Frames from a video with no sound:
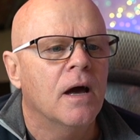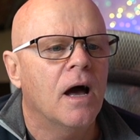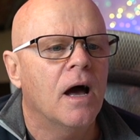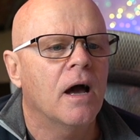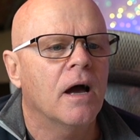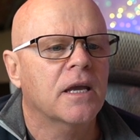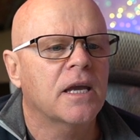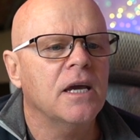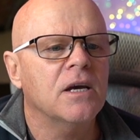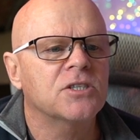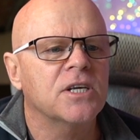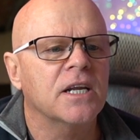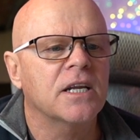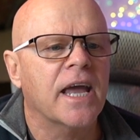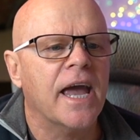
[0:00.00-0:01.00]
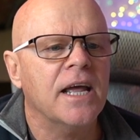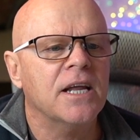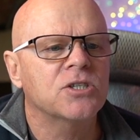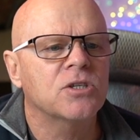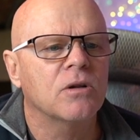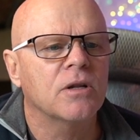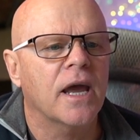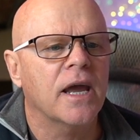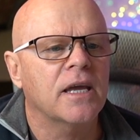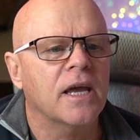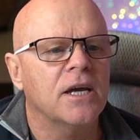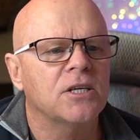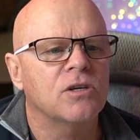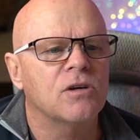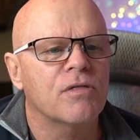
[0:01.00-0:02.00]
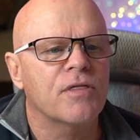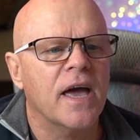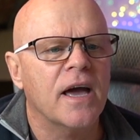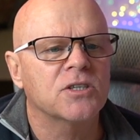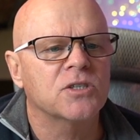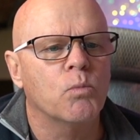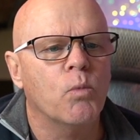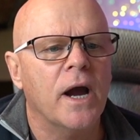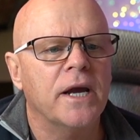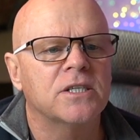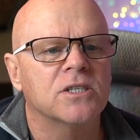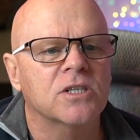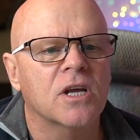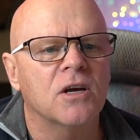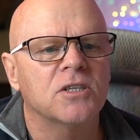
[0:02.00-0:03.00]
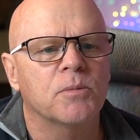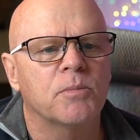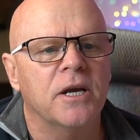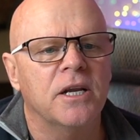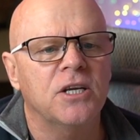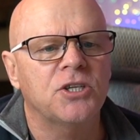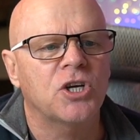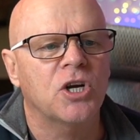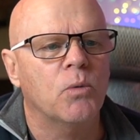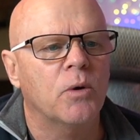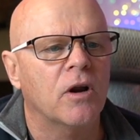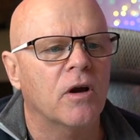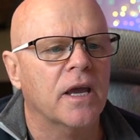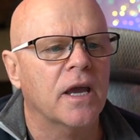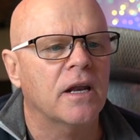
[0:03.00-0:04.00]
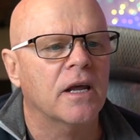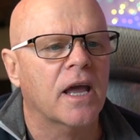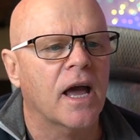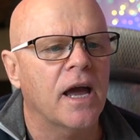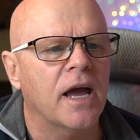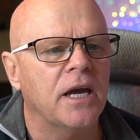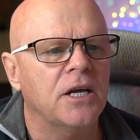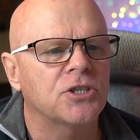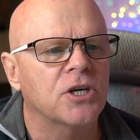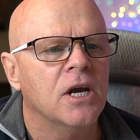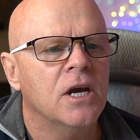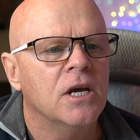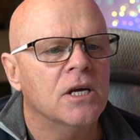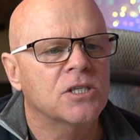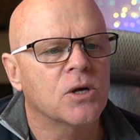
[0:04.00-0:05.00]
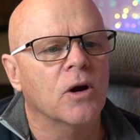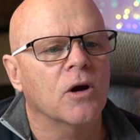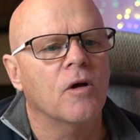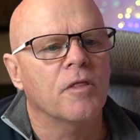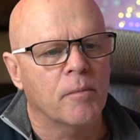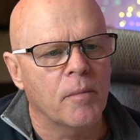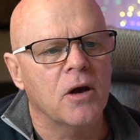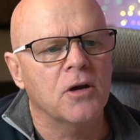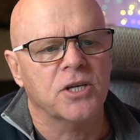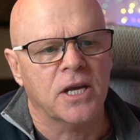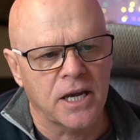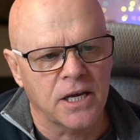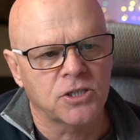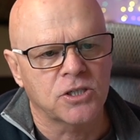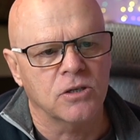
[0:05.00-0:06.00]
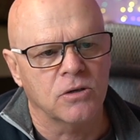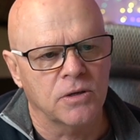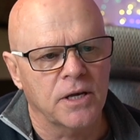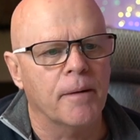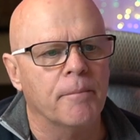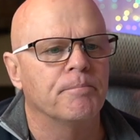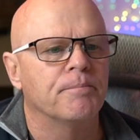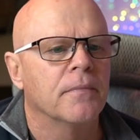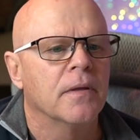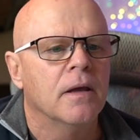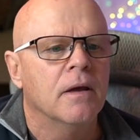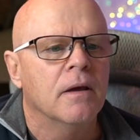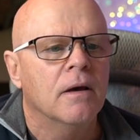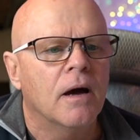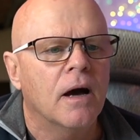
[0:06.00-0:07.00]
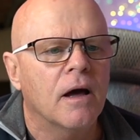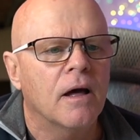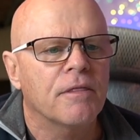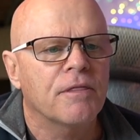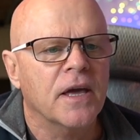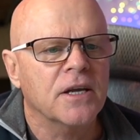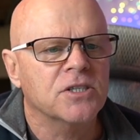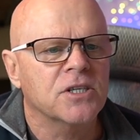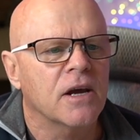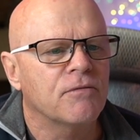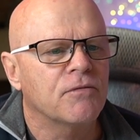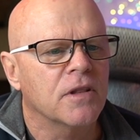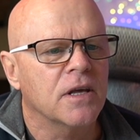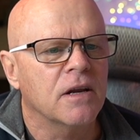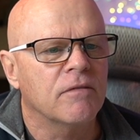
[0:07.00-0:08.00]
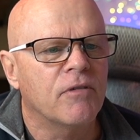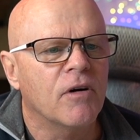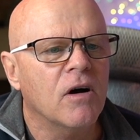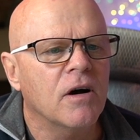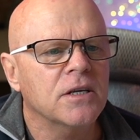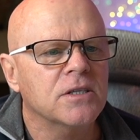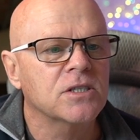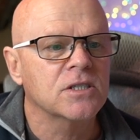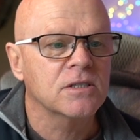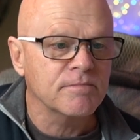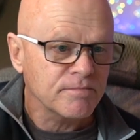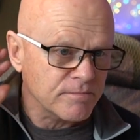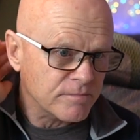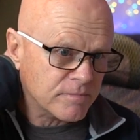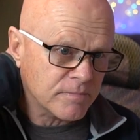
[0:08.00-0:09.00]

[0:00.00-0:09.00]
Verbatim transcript: Uh, Kia said, cancelled AK2000. Weight is going to be an issue when I get a cage. So I got the Moza Air 2. Yep. Uh, thanks, Dave, for the advice.